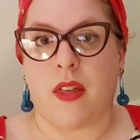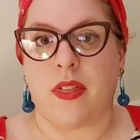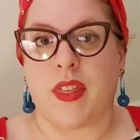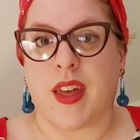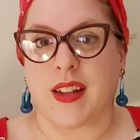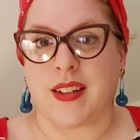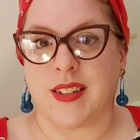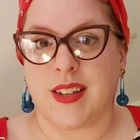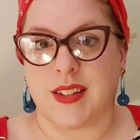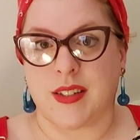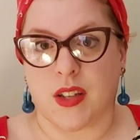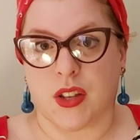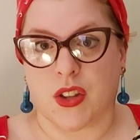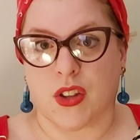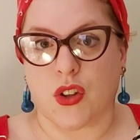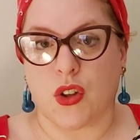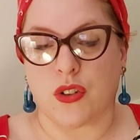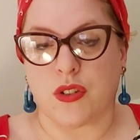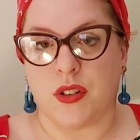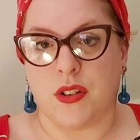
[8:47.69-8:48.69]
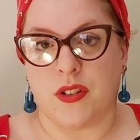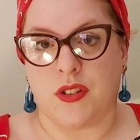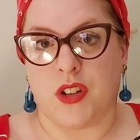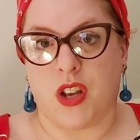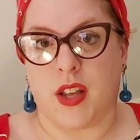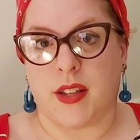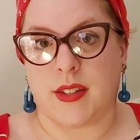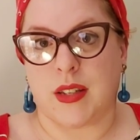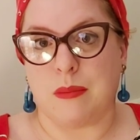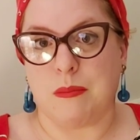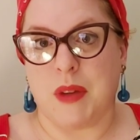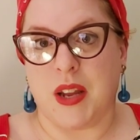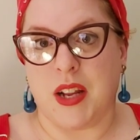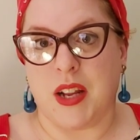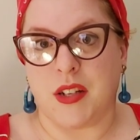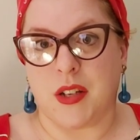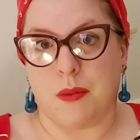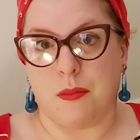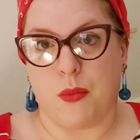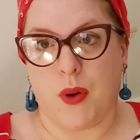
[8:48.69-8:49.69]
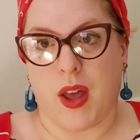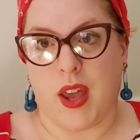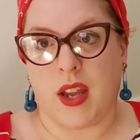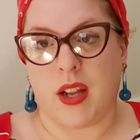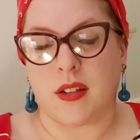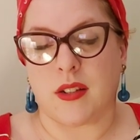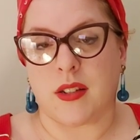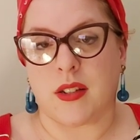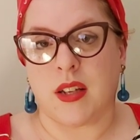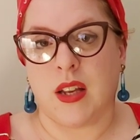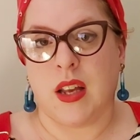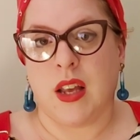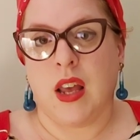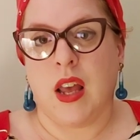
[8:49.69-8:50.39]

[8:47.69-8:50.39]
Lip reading: and that is a cotton jersey medium weight.